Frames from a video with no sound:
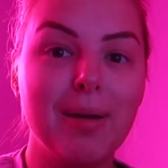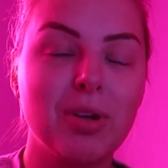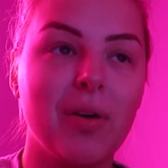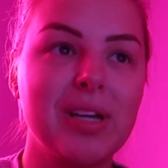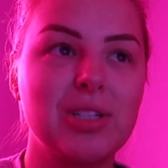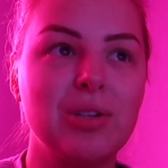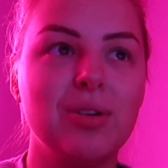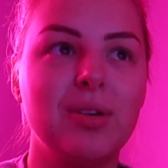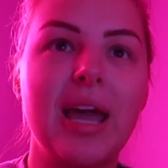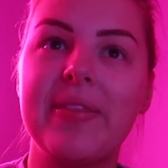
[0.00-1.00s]
I'm going
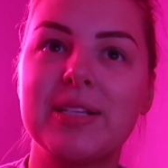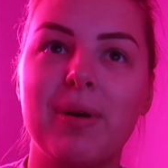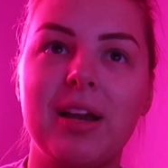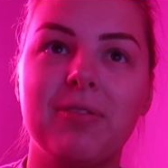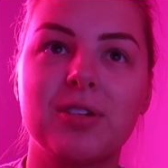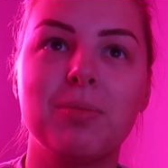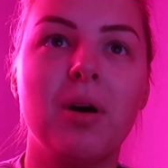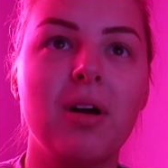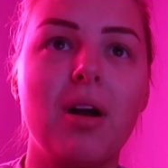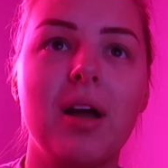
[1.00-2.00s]
to get this ready for
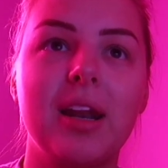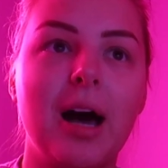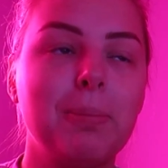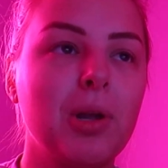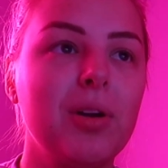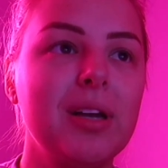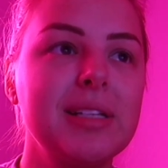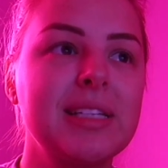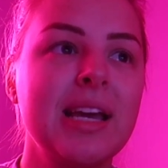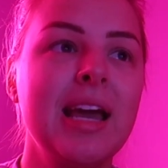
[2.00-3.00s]
tomorrow and upload
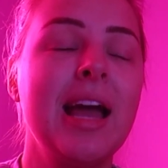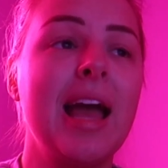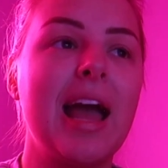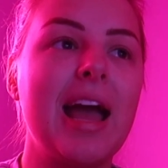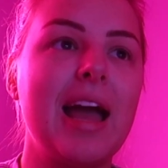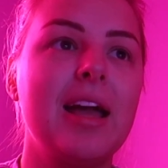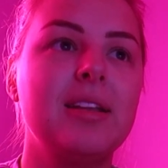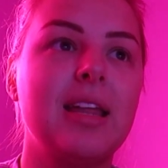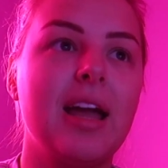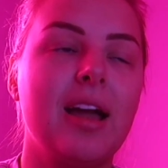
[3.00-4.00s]
it.
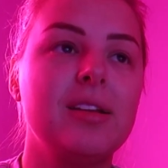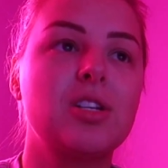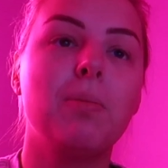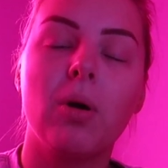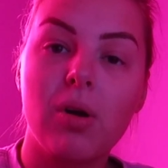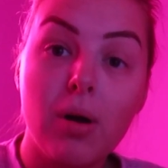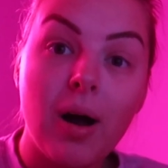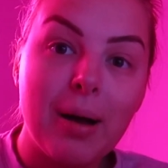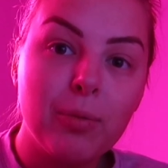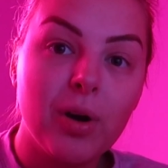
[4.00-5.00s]
And then tomorrow
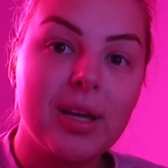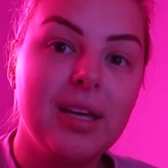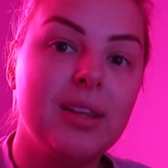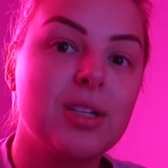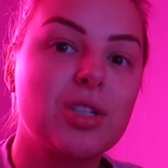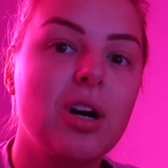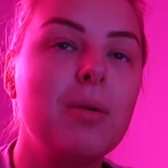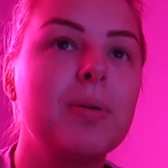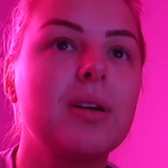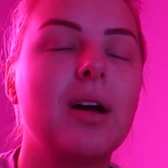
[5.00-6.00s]
I'm working in the
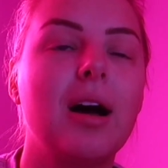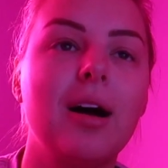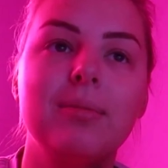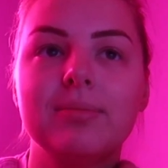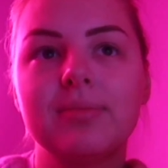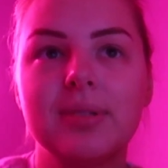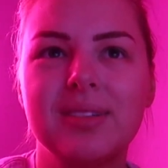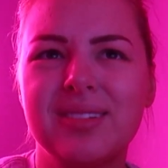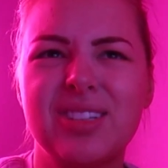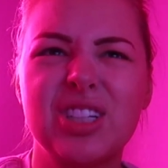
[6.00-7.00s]
shop,
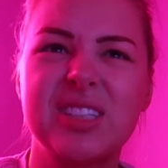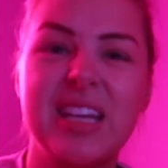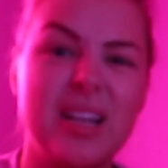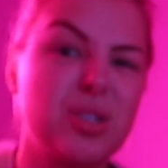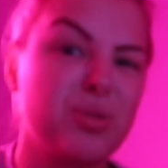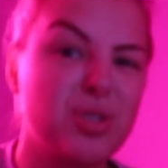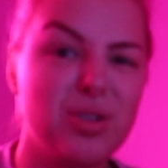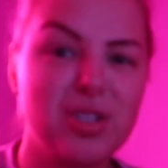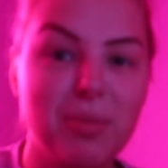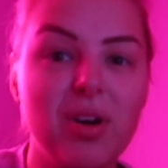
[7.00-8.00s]
just 10 till
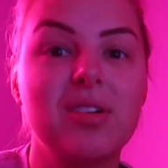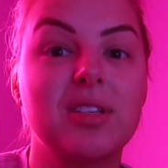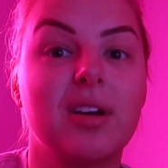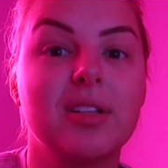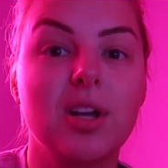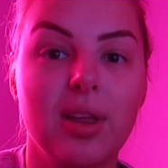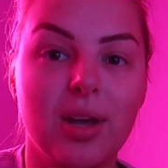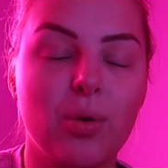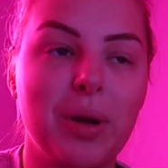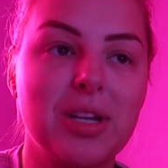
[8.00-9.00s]
2 tomorrow, so it's only a
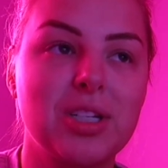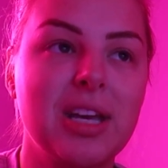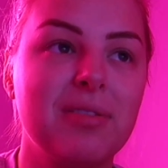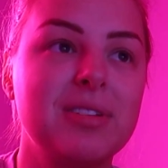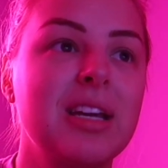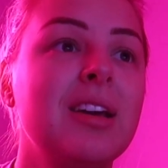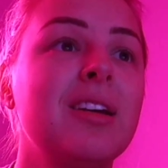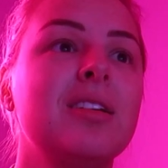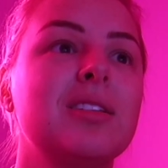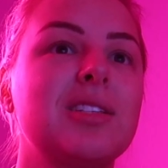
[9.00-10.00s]
quick shift.
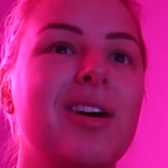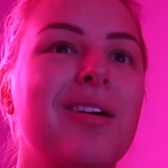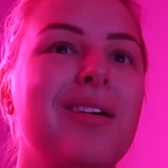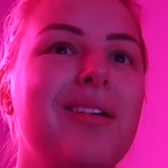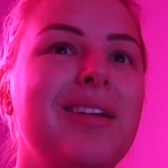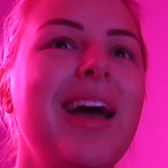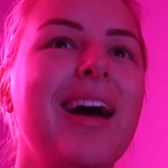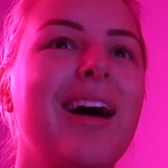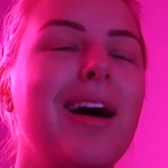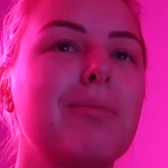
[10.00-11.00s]
So
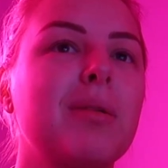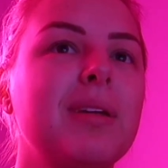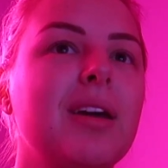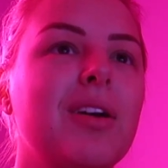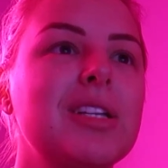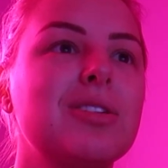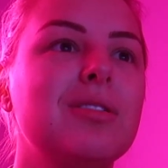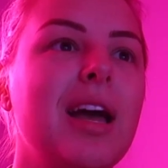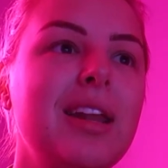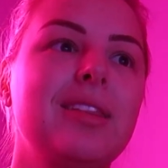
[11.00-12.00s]
yeah, I'm probably going
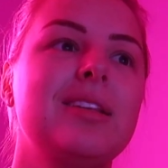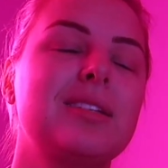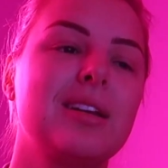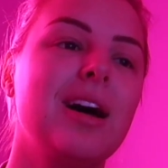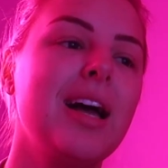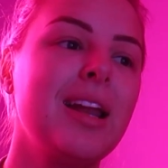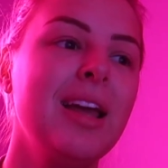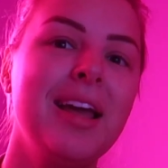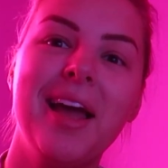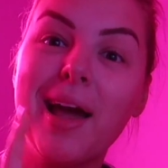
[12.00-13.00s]
to edit this tonight
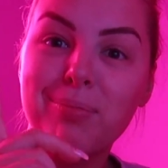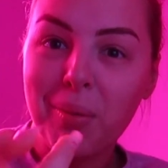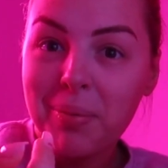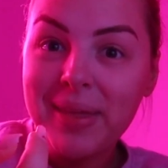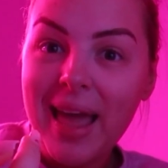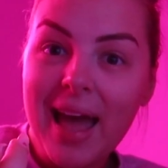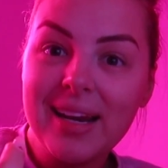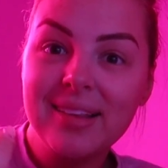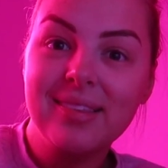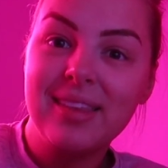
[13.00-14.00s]
and probably
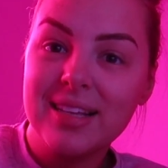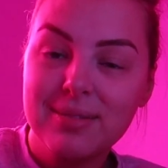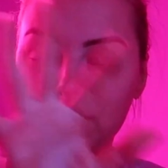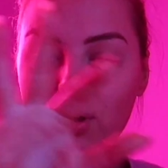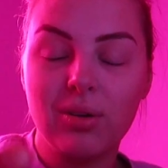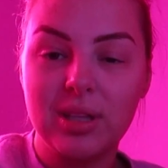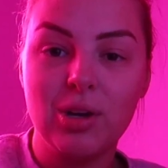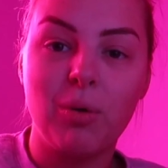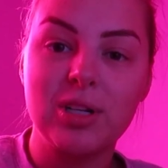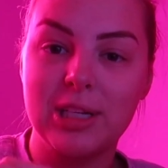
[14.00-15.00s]
edit this vlog that
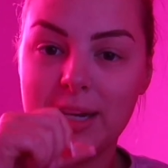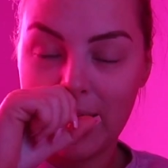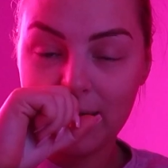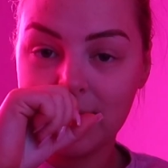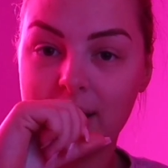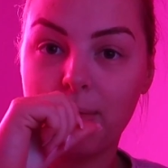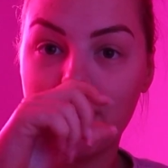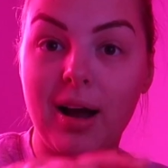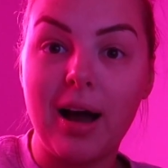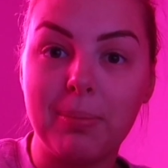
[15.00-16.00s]
you're watching now because I
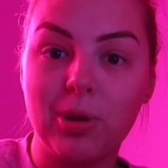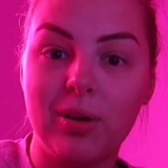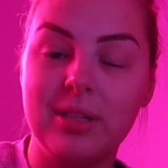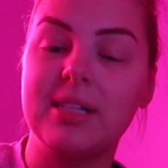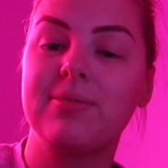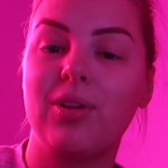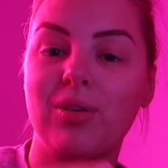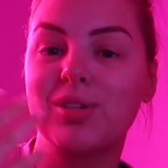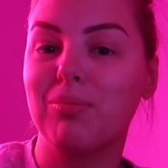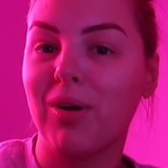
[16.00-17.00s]
want to upload this
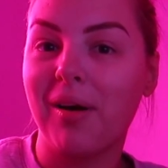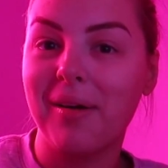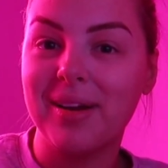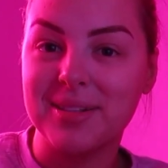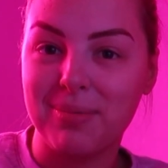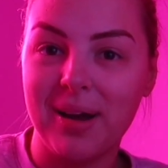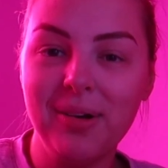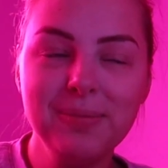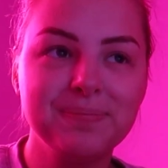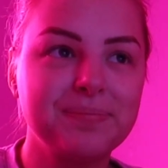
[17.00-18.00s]
vlog tomorrow as
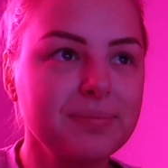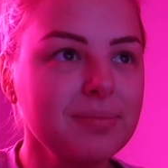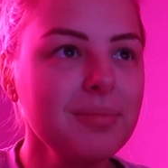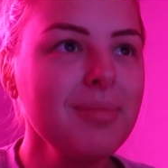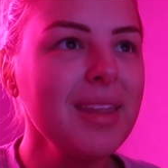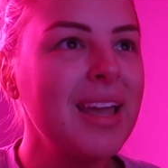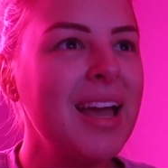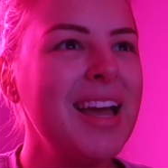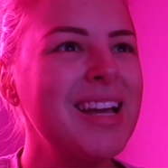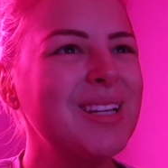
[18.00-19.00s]
well.
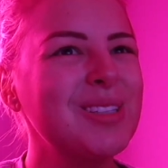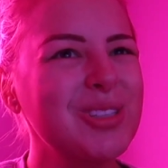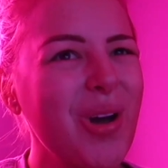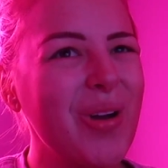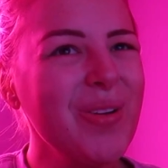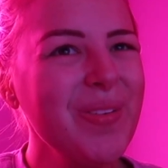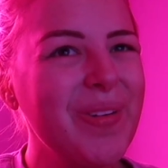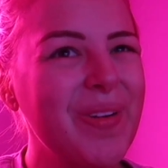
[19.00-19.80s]
So